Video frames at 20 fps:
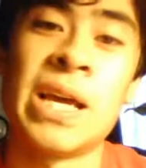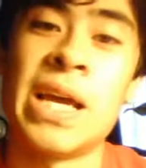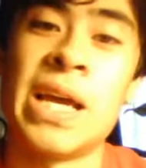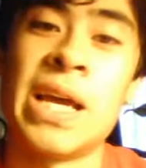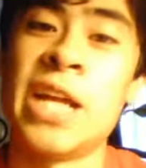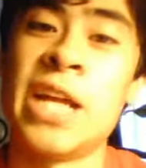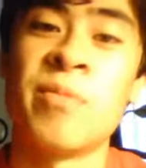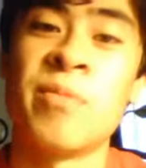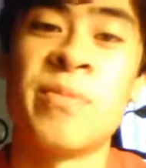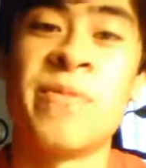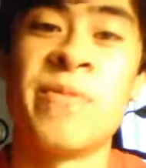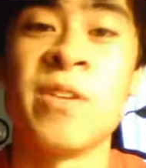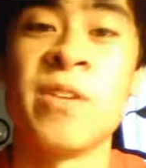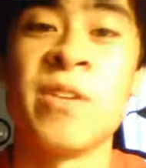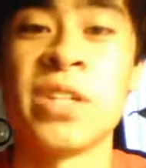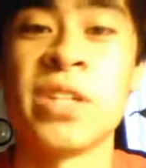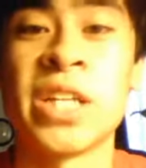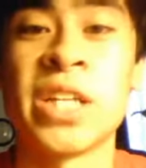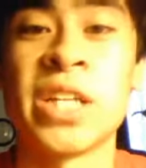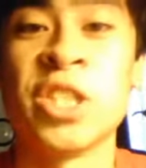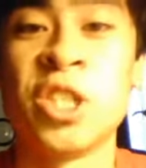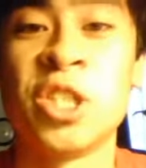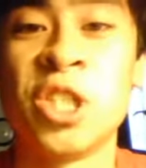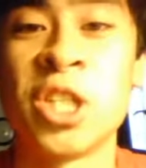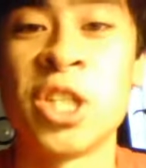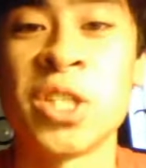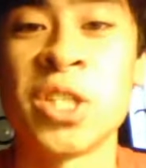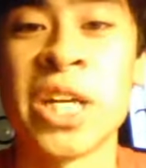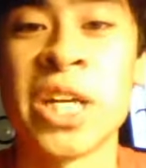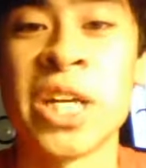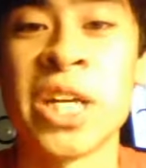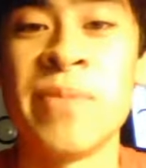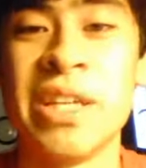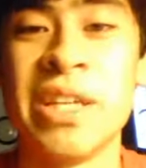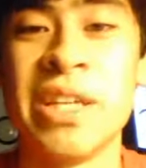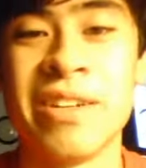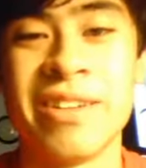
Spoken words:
and you'll be feeling like just like me,